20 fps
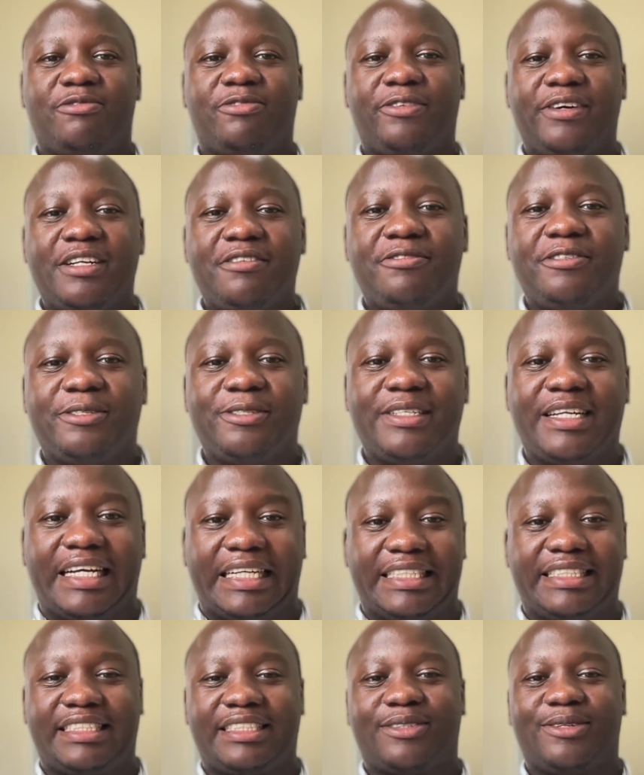Fred
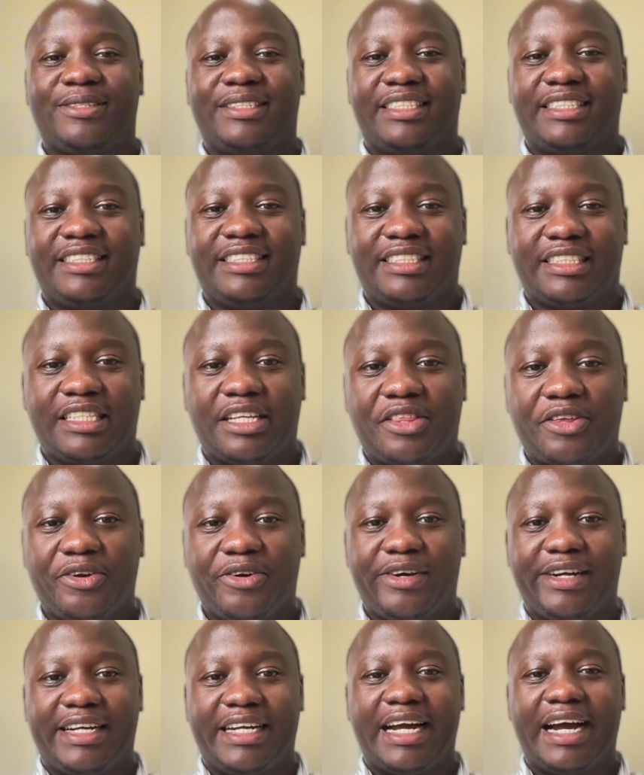Fielder's contingency
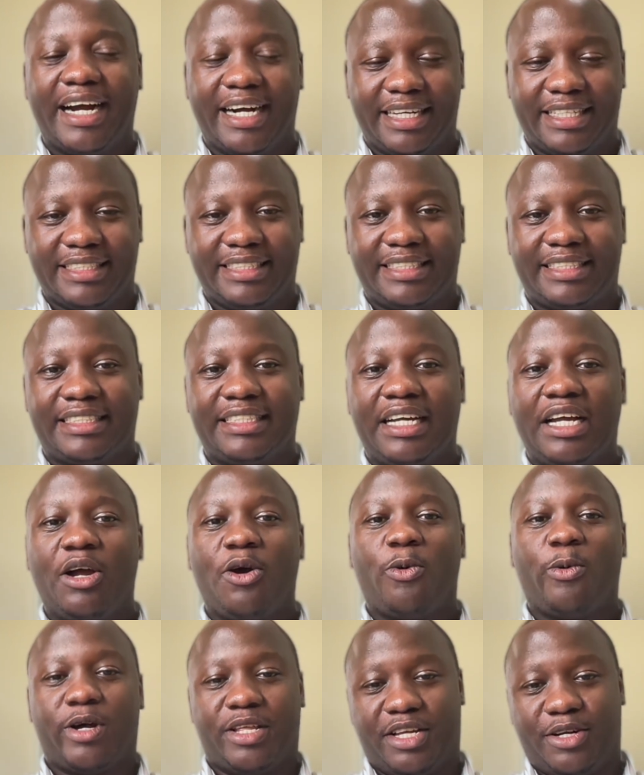theory has
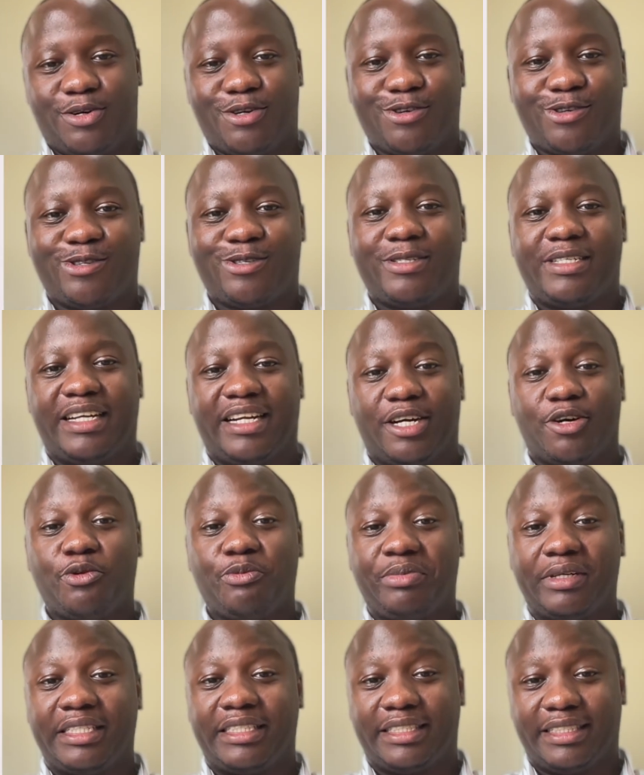what they call the
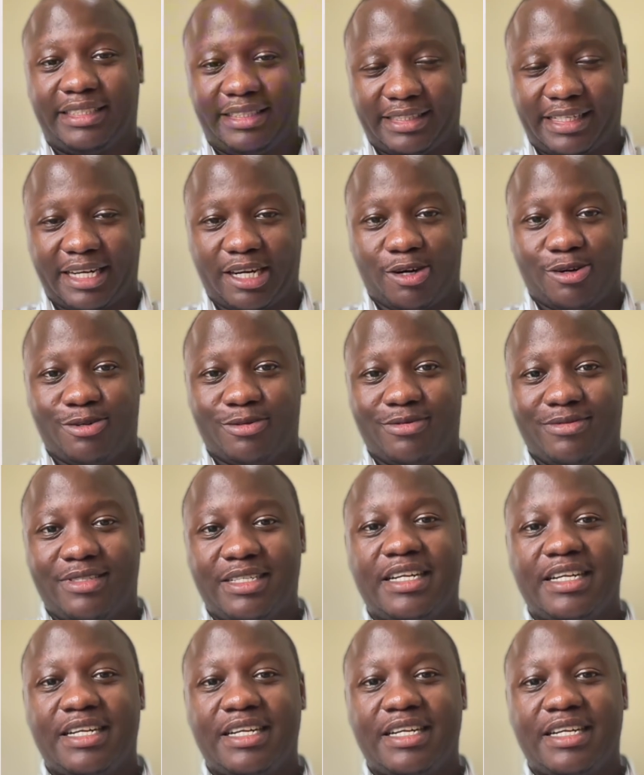LPC scale.